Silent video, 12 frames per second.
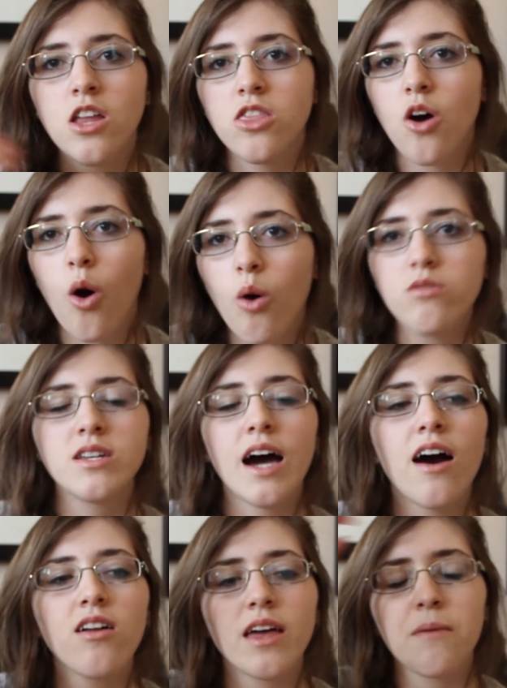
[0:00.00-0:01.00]
the
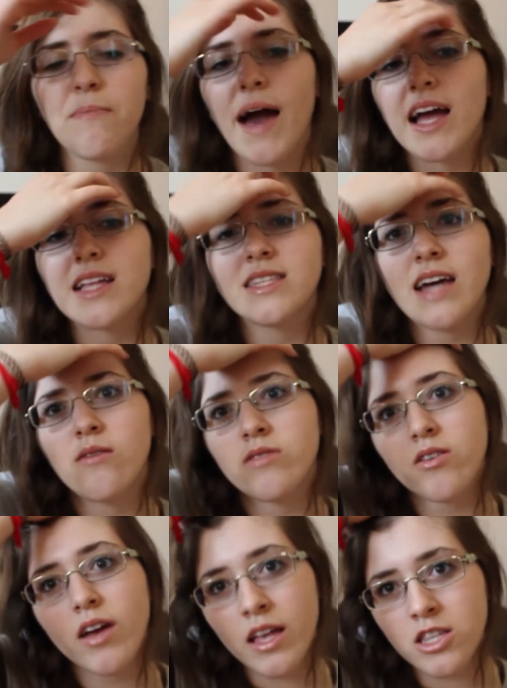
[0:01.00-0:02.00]
hotel back inside
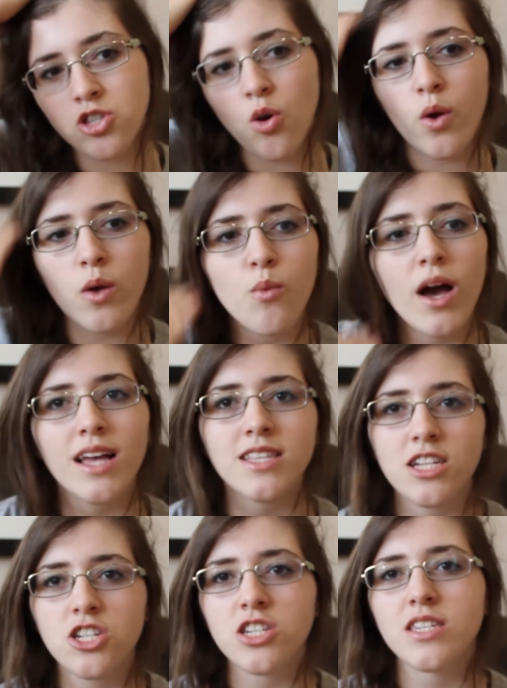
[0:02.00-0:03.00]
without getting soaking wet? Because
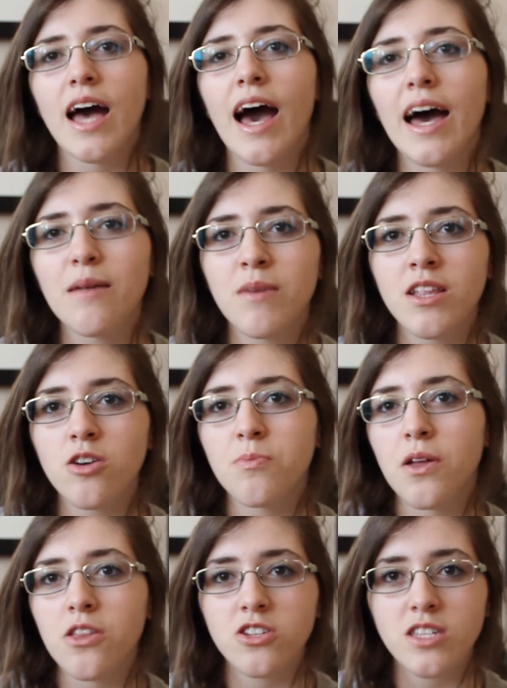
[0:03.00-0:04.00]
they just had my little
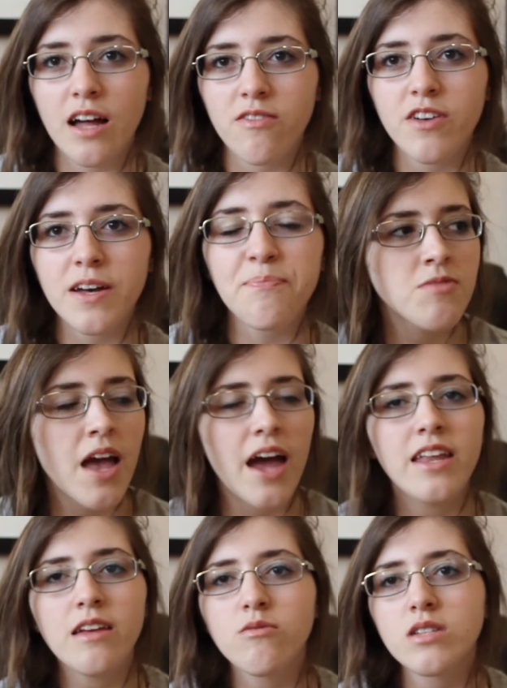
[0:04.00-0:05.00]
brother Stefan
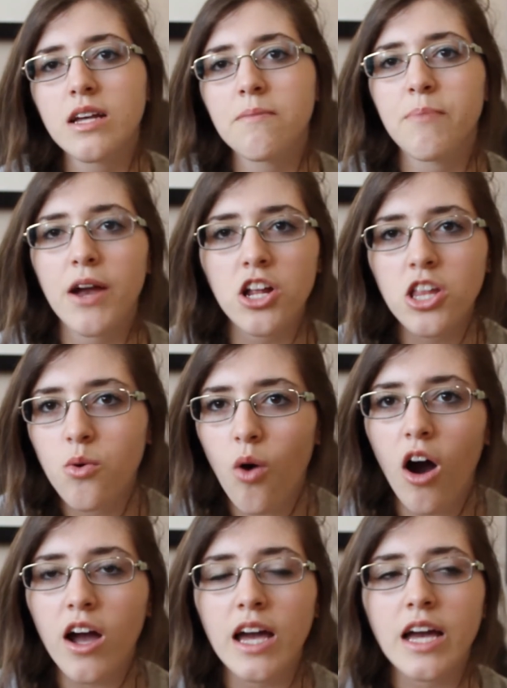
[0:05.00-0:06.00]
and he was barely
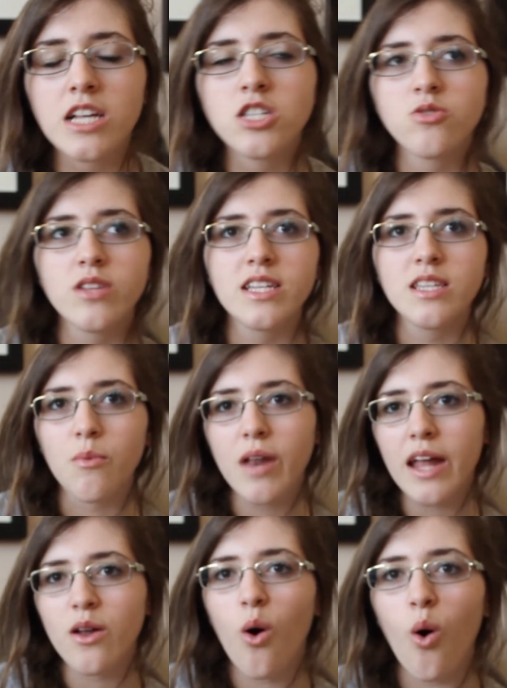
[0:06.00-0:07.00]
walking, so someone
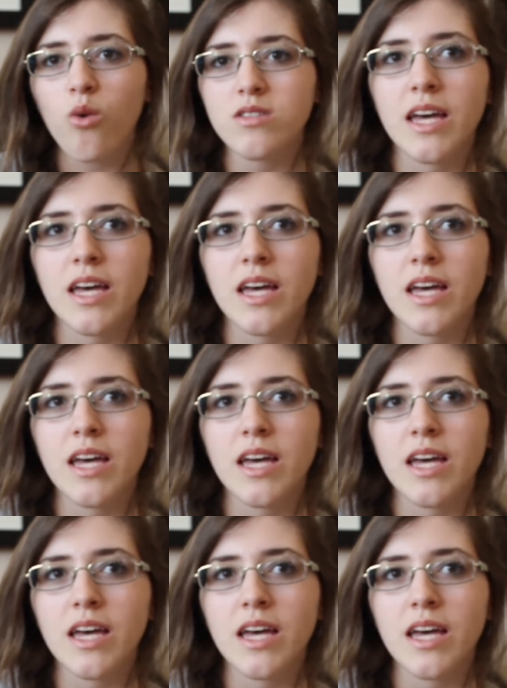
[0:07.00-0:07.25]
had to hold